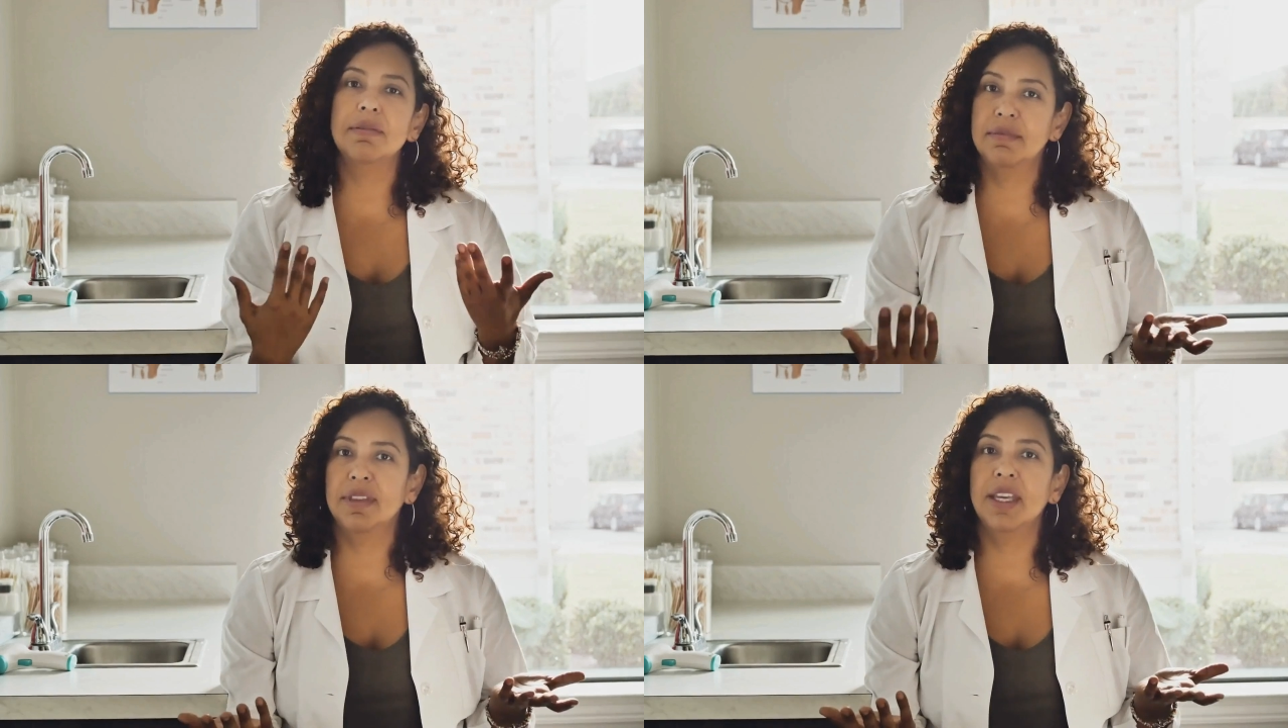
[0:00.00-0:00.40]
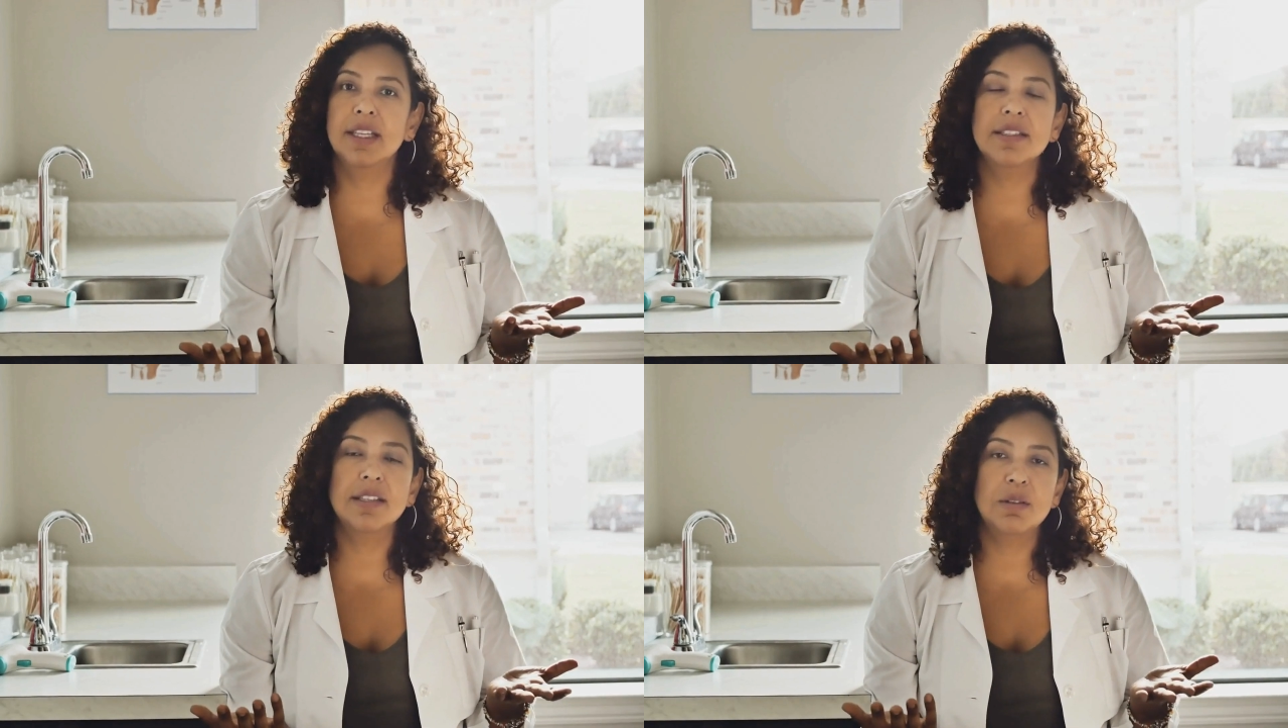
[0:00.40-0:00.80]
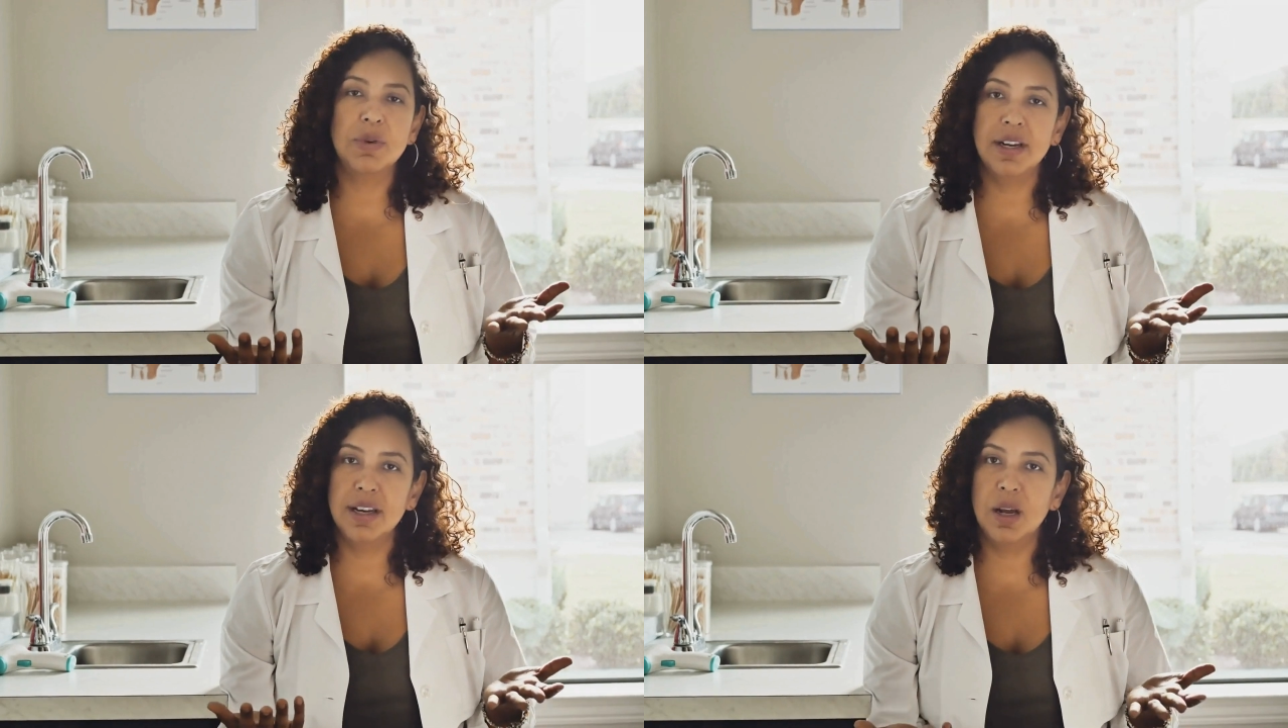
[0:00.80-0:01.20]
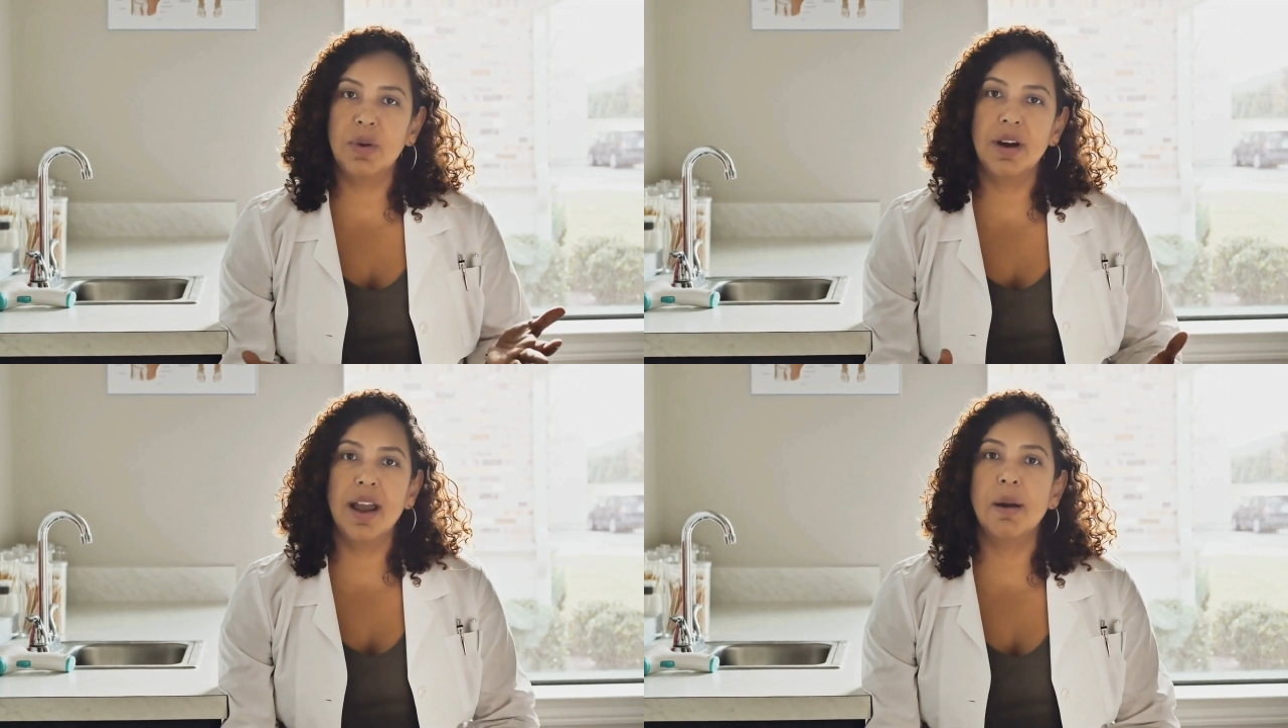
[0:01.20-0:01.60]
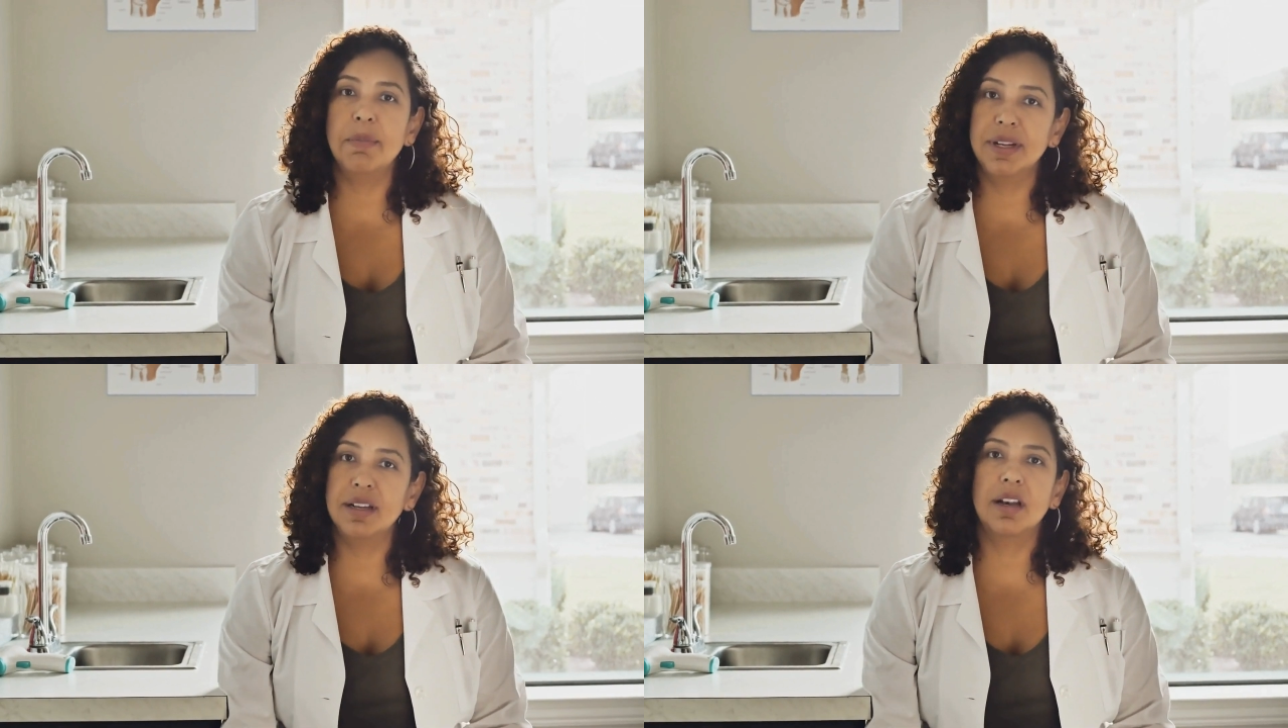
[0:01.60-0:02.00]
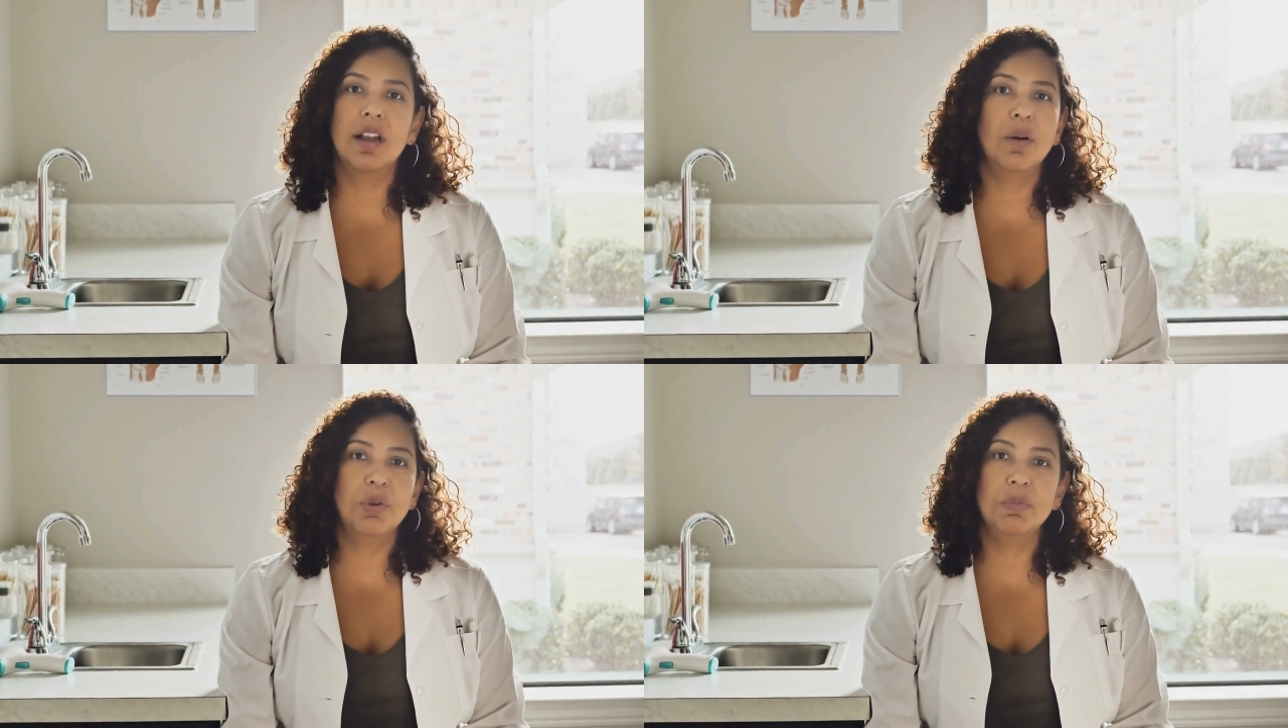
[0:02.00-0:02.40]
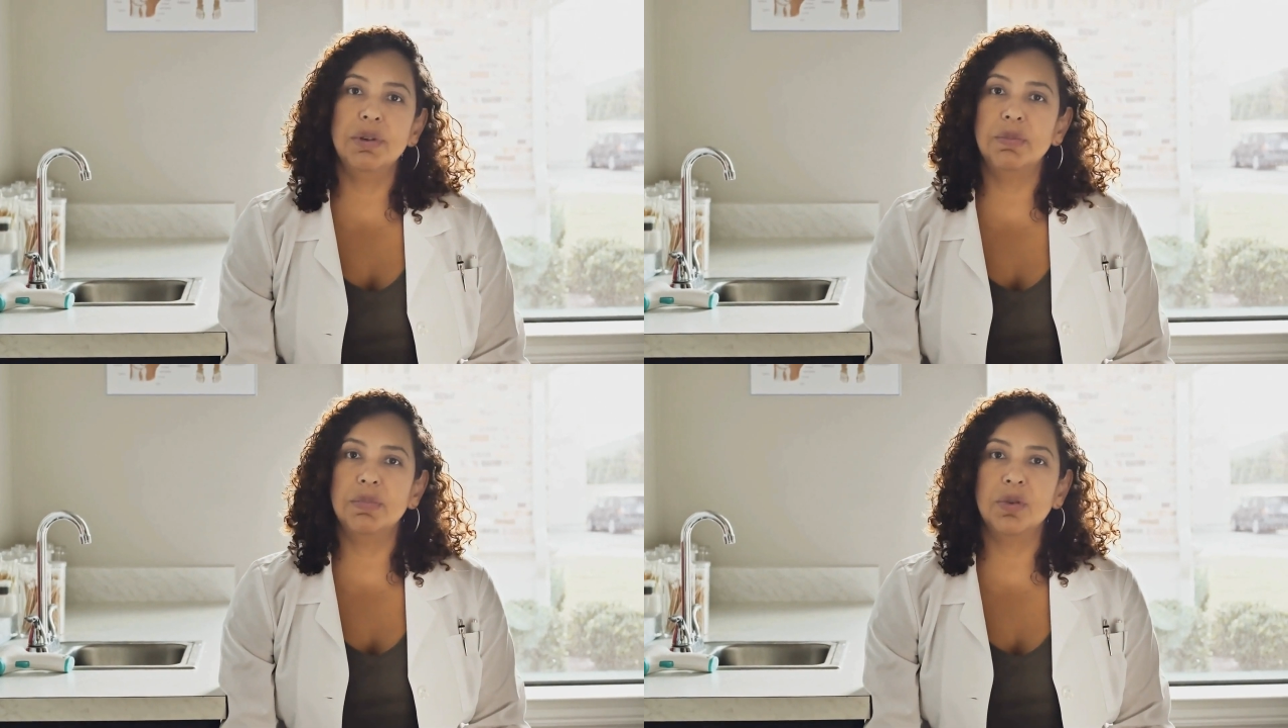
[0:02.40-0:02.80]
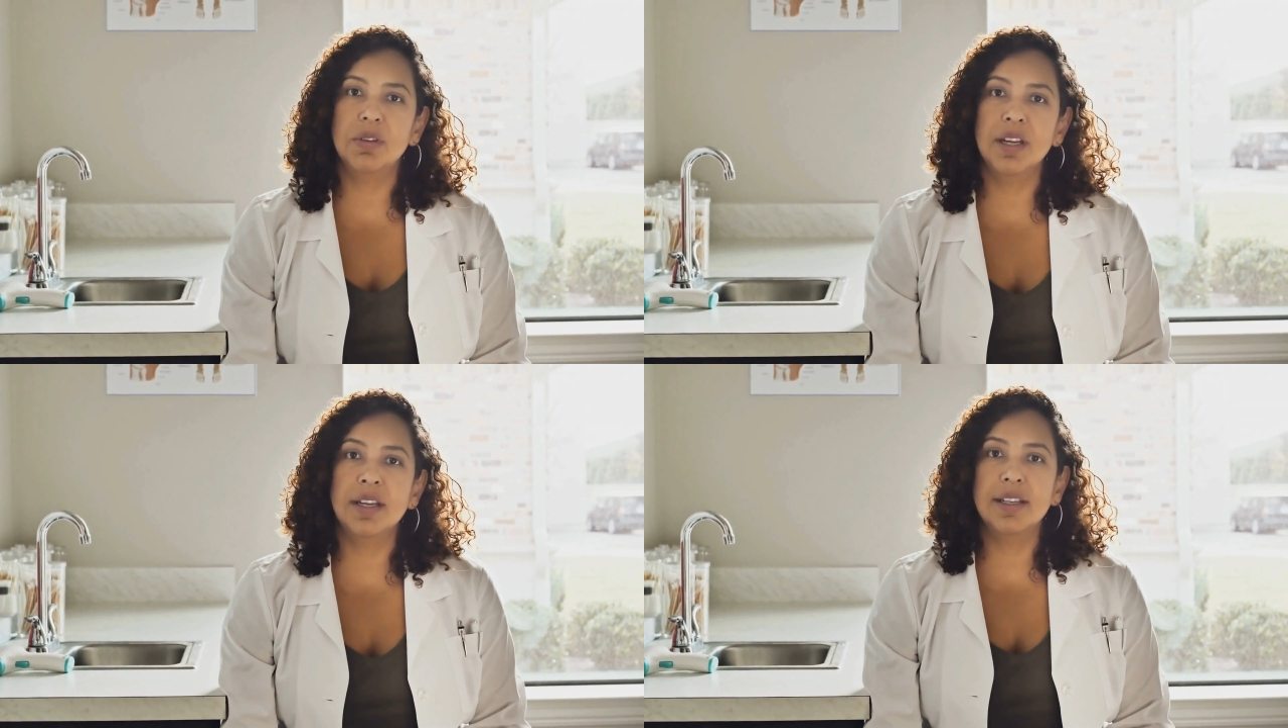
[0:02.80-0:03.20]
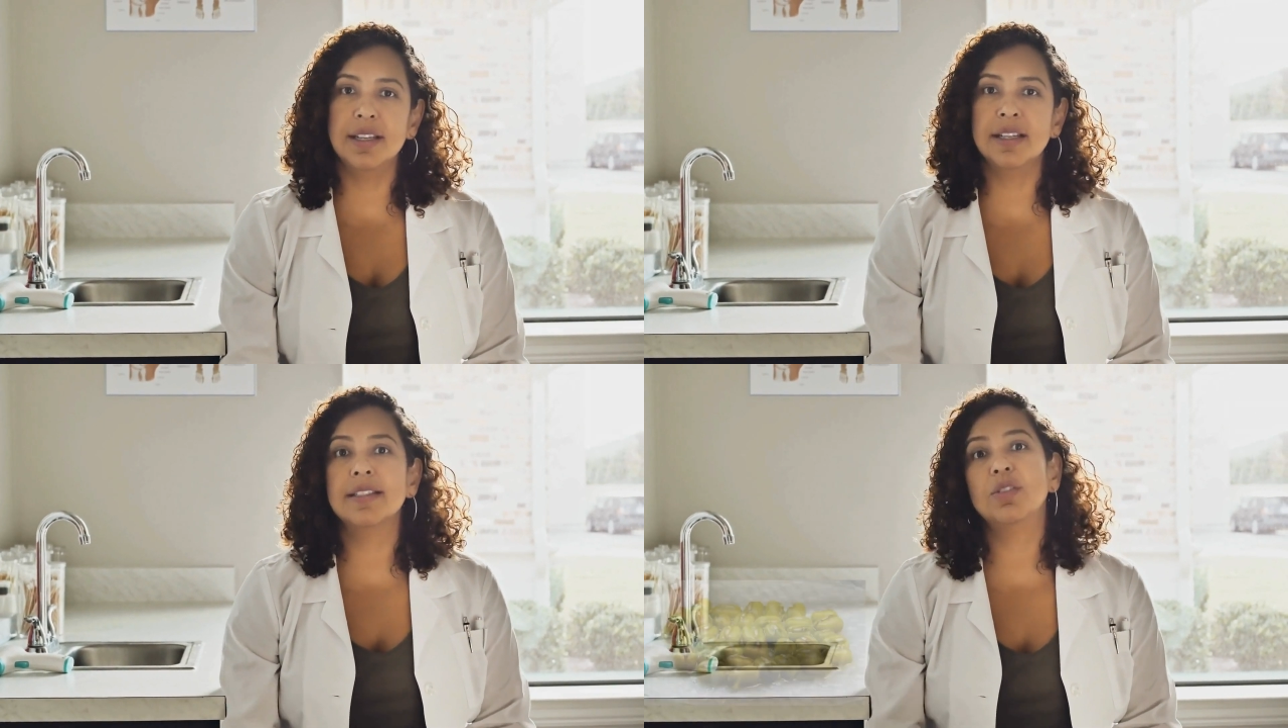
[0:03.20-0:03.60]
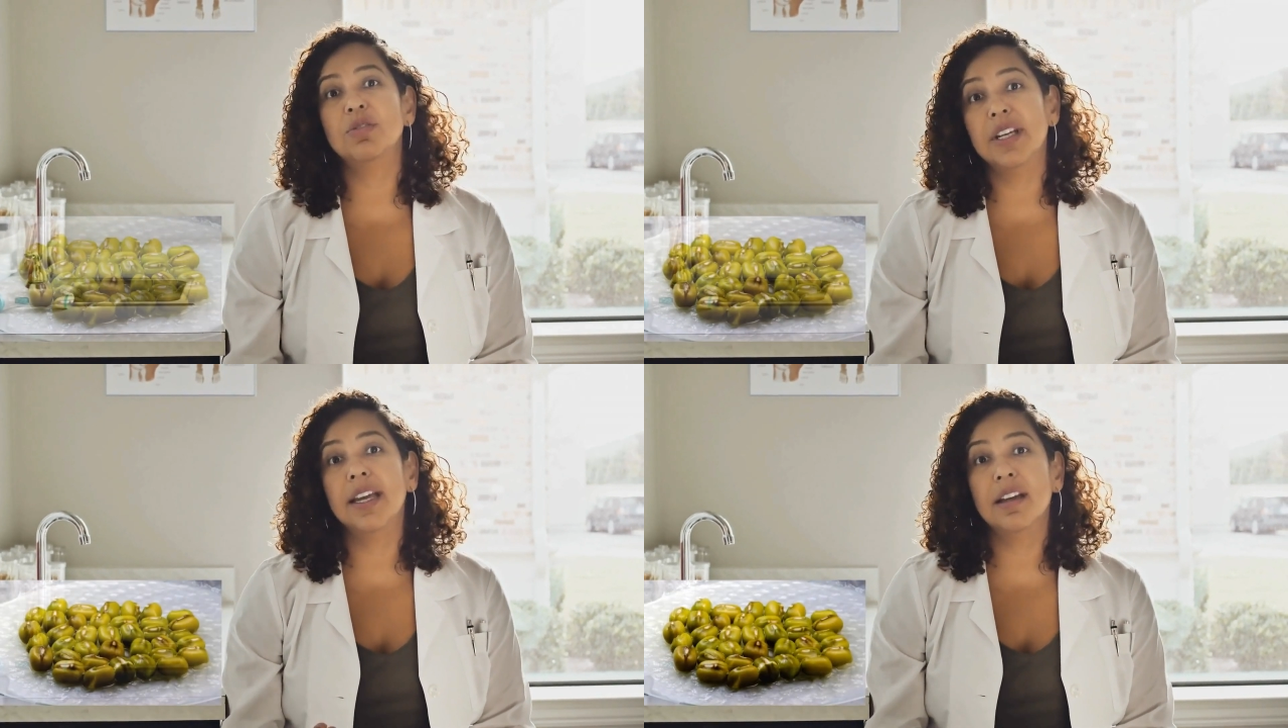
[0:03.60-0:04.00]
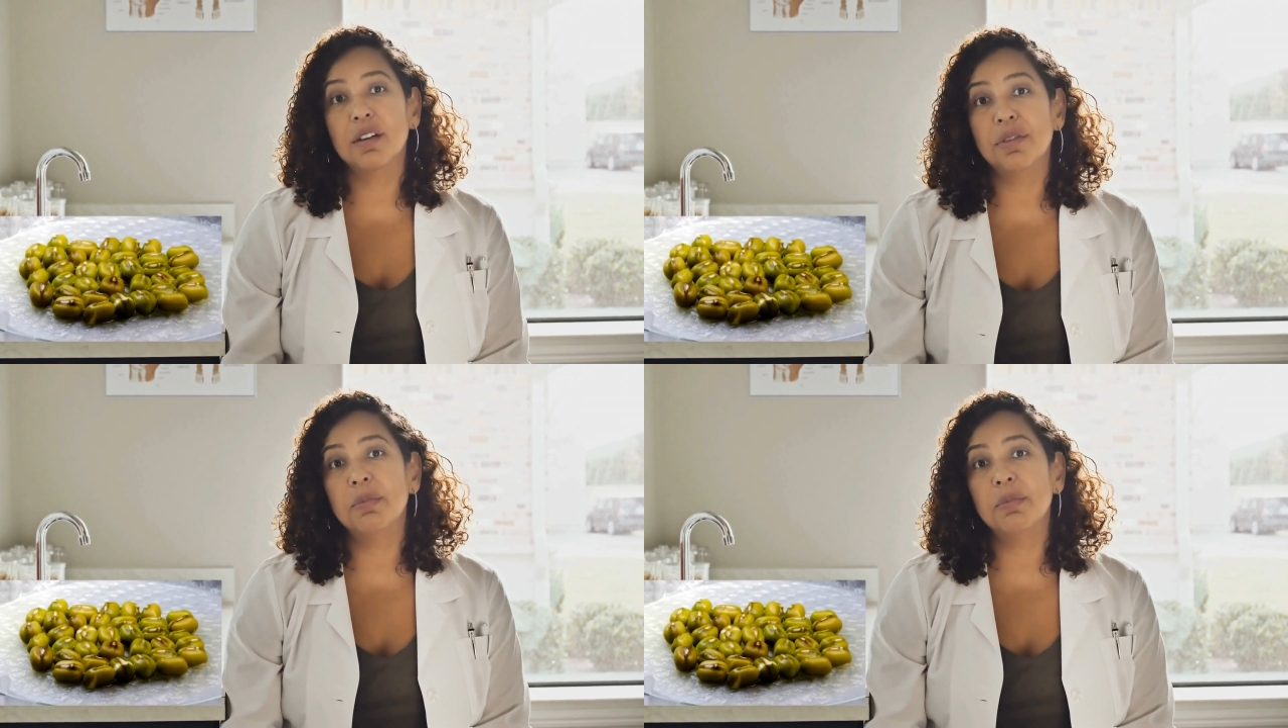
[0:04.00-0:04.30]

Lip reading: I often get asked if people with certain health conditions can eat bean sprouts.